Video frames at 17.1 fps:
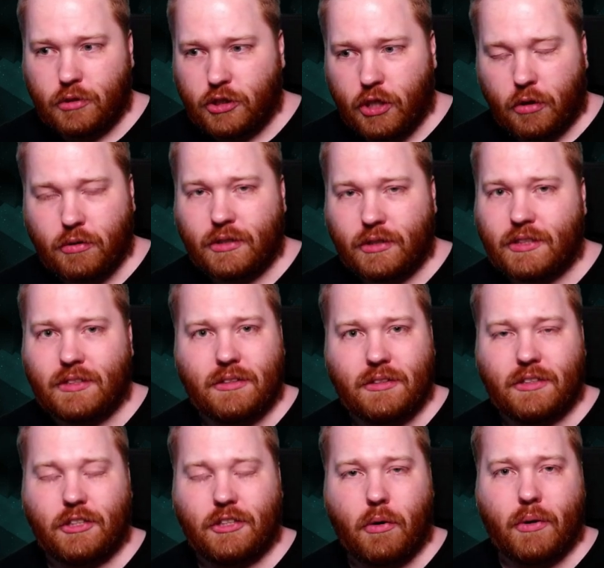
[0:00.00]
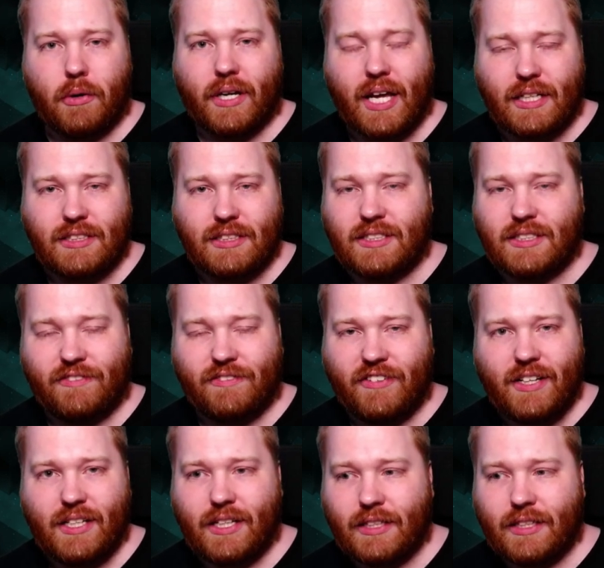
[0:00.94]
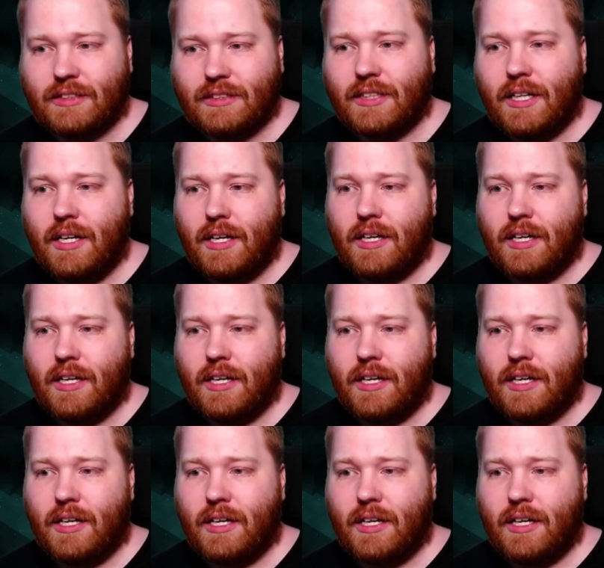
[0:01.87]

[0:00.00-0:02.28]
don't go against the civilians,